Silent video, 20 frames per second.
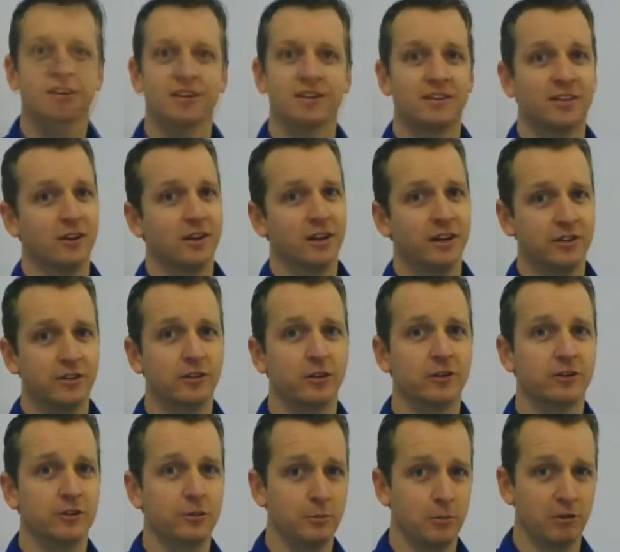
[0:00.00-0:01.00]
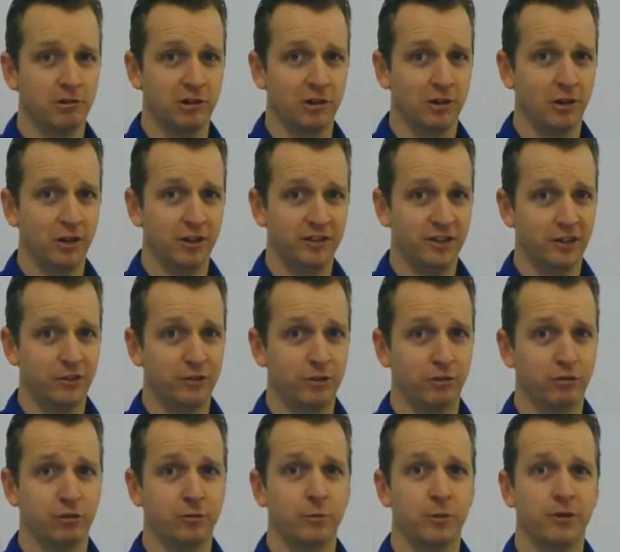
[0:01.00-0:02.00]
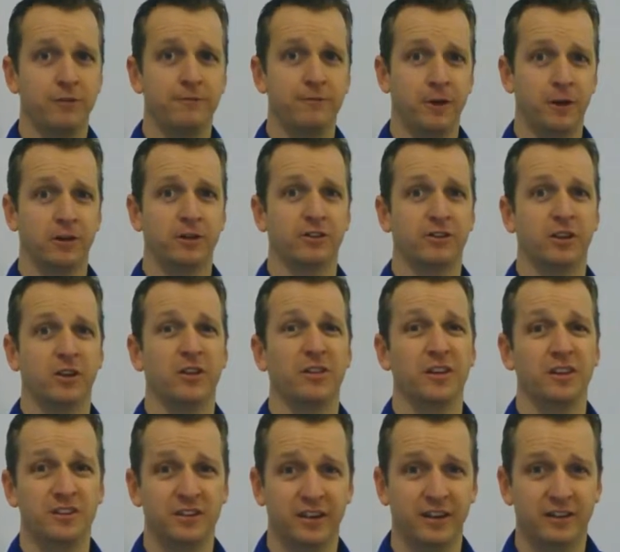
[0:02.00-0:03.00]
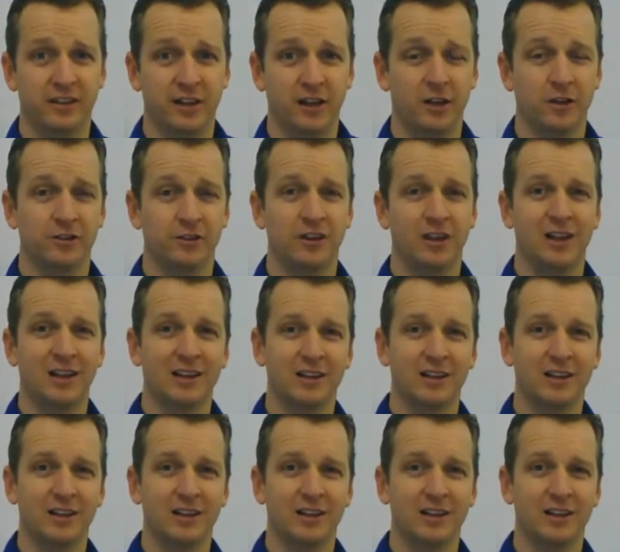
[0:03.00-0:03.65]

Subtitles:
So let's not demoralise our children by focusing on the details.